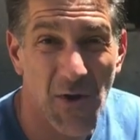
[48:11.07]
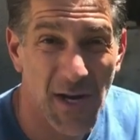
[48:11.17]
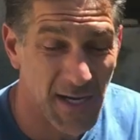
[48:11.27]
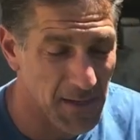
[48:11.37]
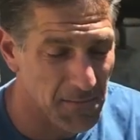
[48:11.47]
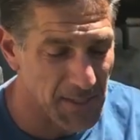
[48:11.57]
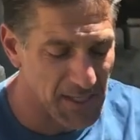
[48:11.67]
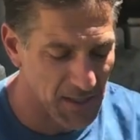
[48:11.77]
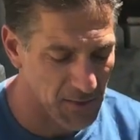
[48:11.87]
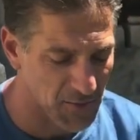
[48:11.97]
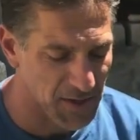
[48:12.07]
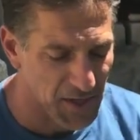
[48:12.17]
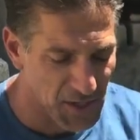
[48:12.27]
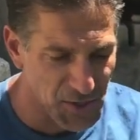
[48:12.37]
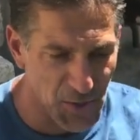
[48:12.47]
we're not gonna be dealing with
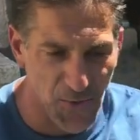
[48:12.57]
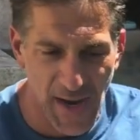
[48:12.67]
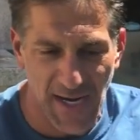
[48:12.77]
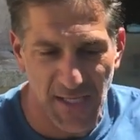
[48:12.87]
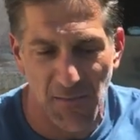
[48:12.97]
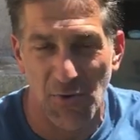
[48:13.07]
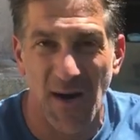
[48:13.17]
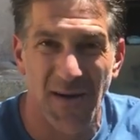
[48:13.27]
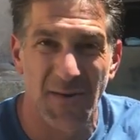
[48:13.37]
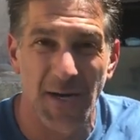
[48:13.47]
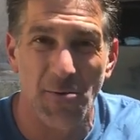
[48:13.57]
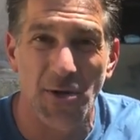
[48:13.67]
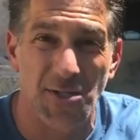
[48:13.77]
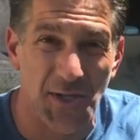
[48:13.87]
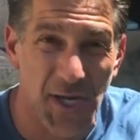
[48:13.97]
direct primary
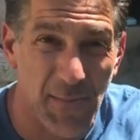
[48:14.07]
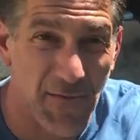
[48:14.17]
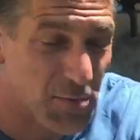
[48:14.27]
roots on top of